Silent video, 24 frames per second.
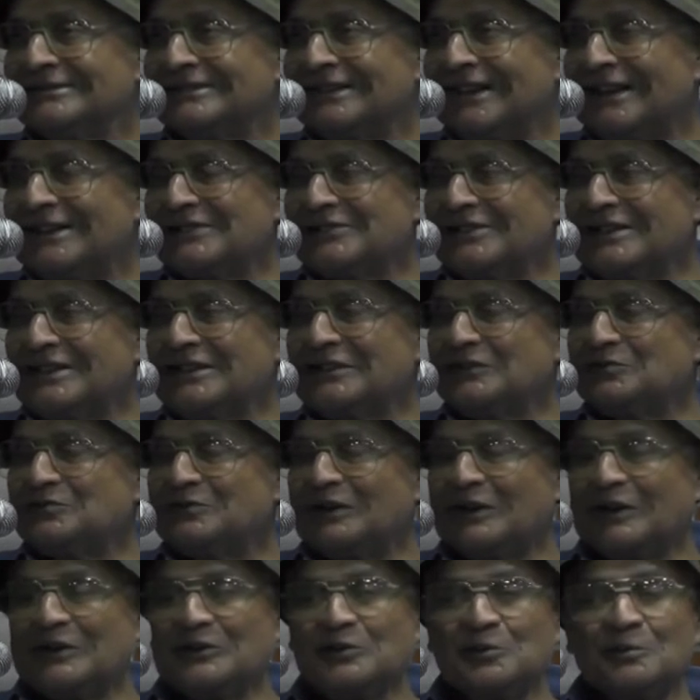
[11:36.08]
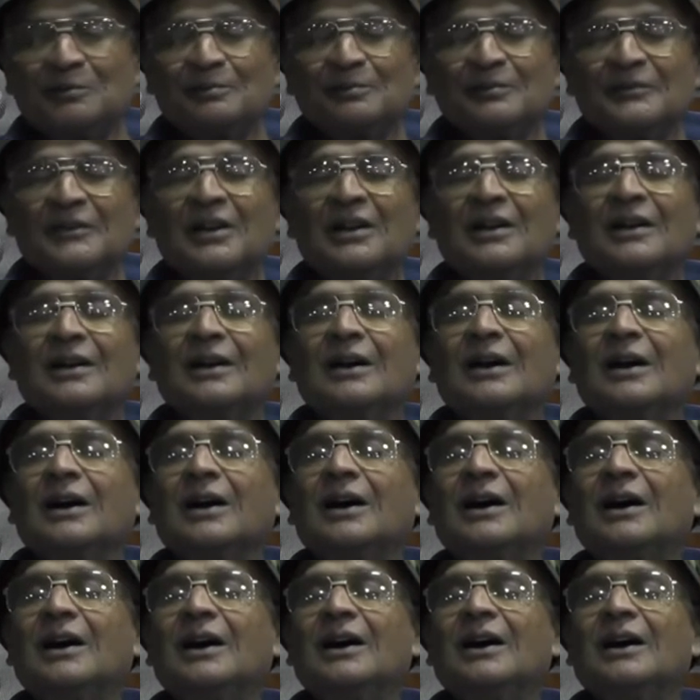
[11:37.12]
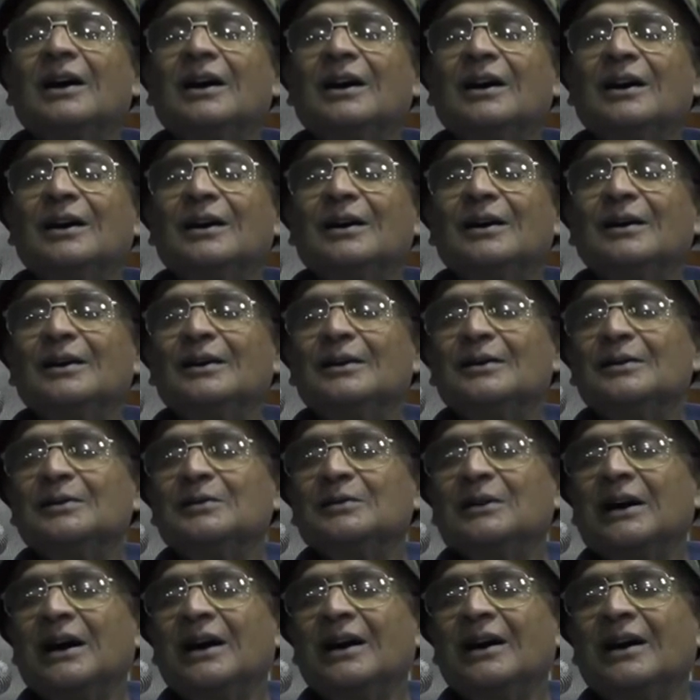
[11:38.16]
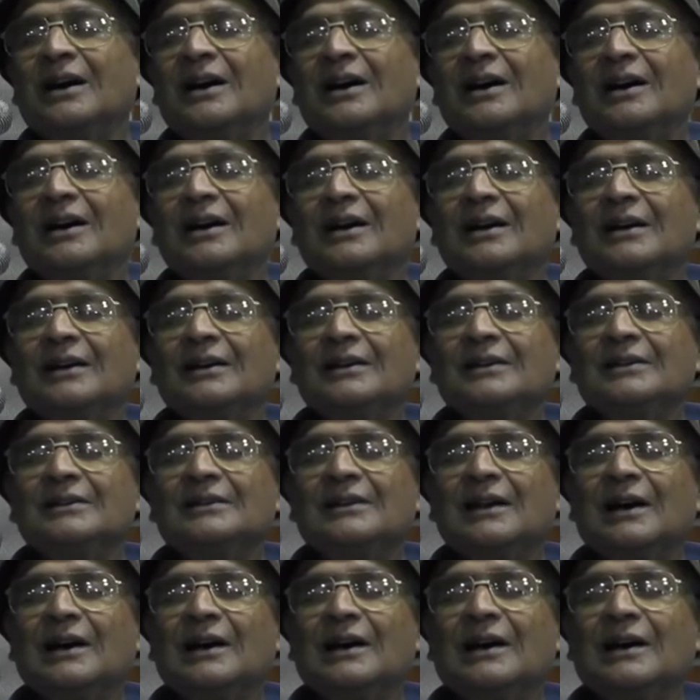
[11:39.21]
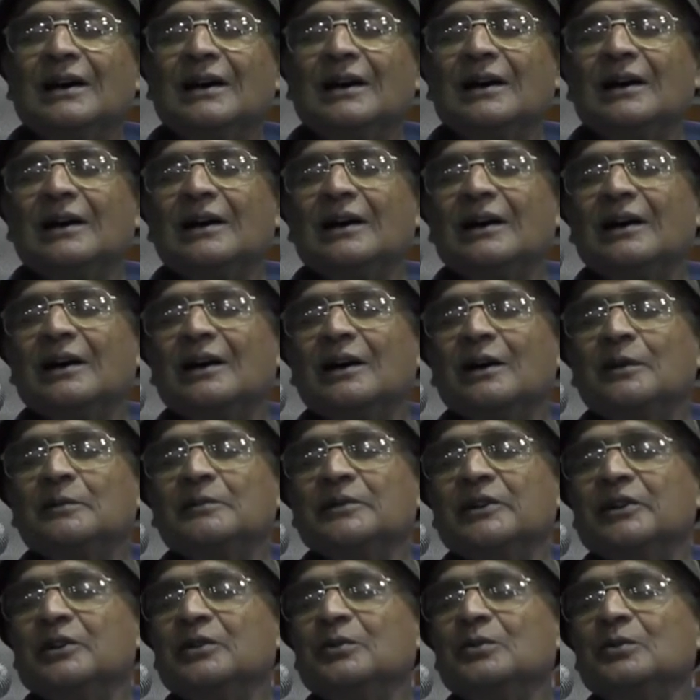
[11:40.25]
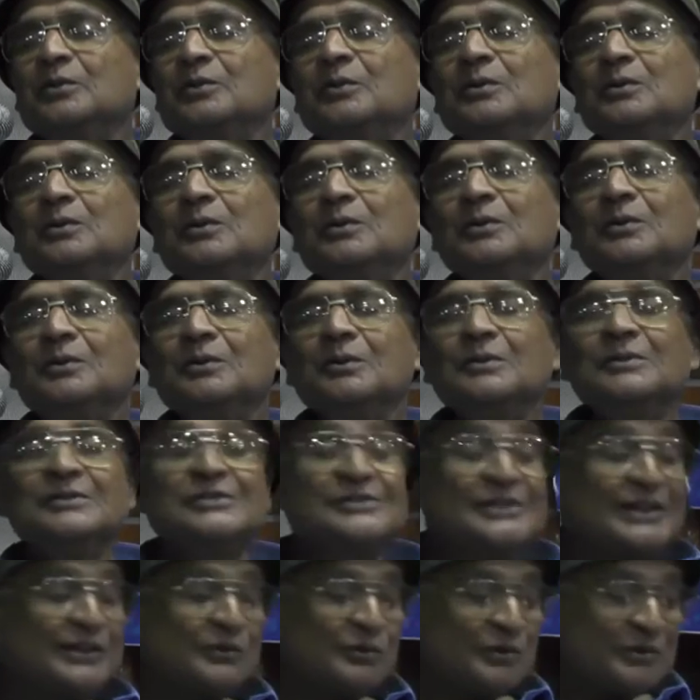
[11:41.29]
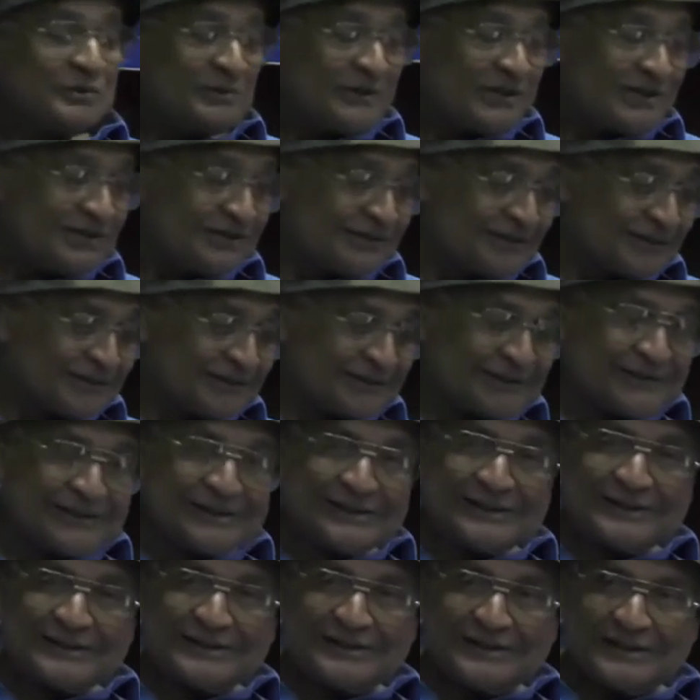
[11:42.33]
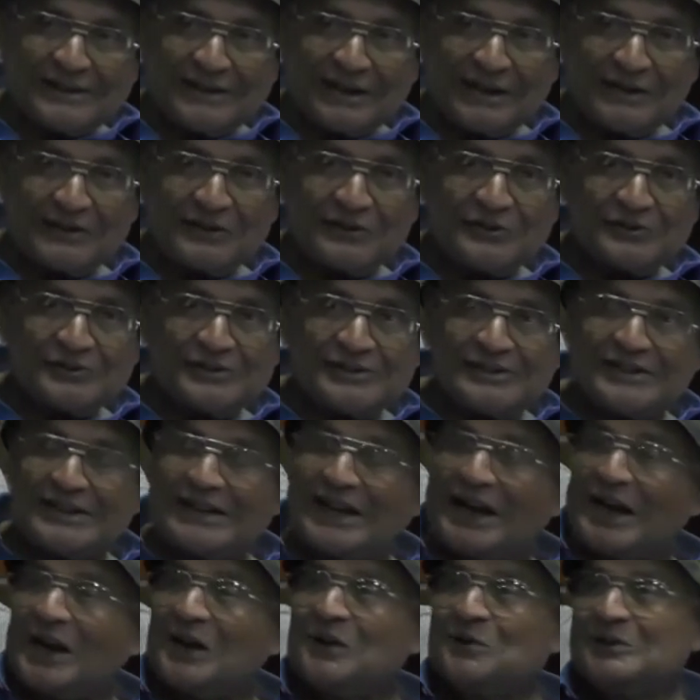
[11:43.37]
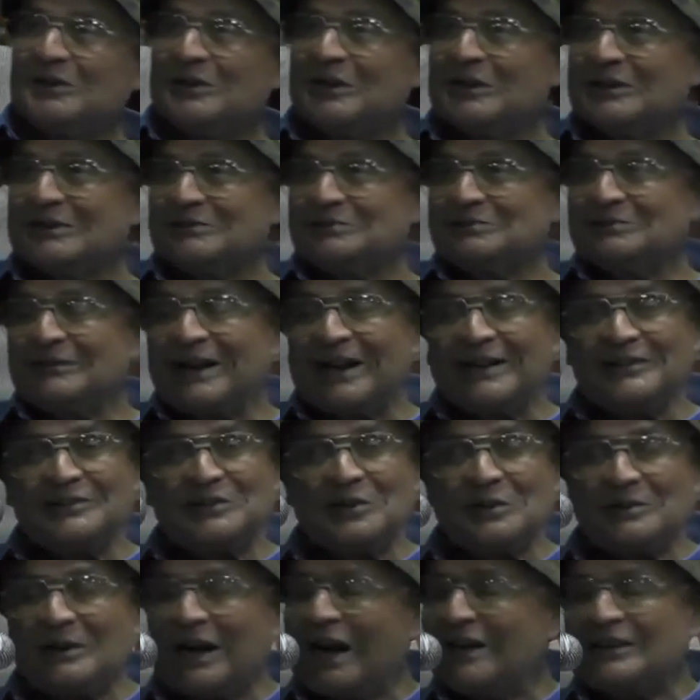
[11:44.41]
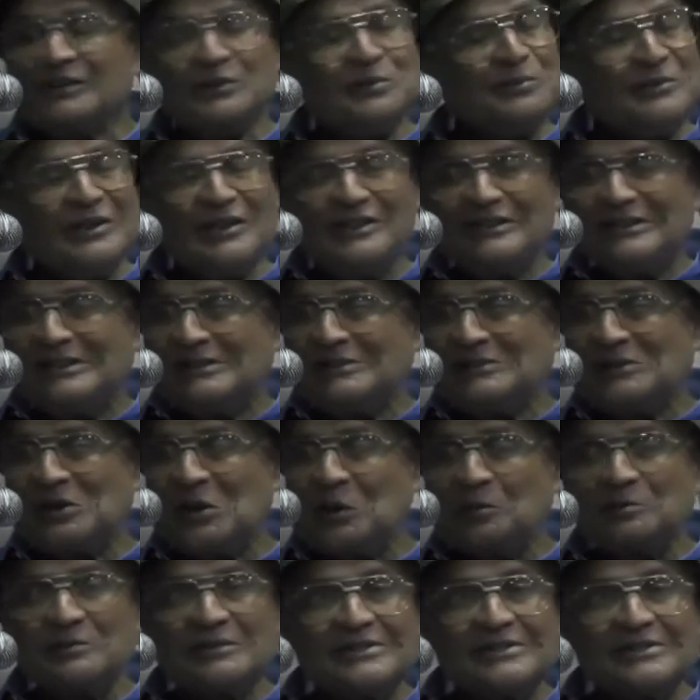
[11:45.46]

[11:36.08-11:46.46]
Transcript: I'll sing it for you. How I love you. Sing with me. And you see how your mind or heart beat into.